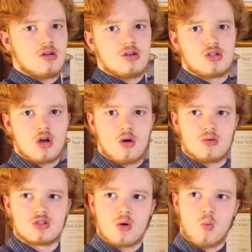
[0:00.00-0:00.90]

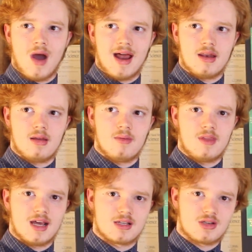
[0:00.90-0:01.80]
shows when
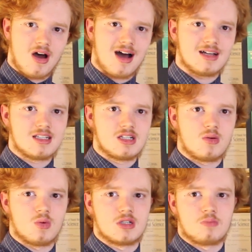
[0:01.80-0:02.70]
the
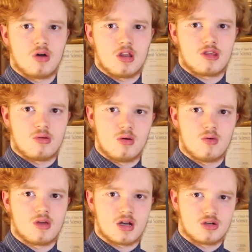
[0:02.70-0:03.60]
exhaust was put through
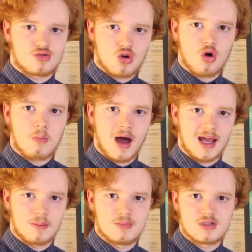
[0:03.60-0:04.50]
the control
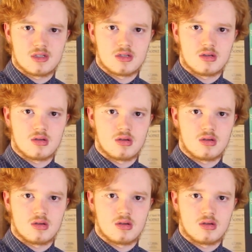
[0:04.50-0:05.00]
pipes.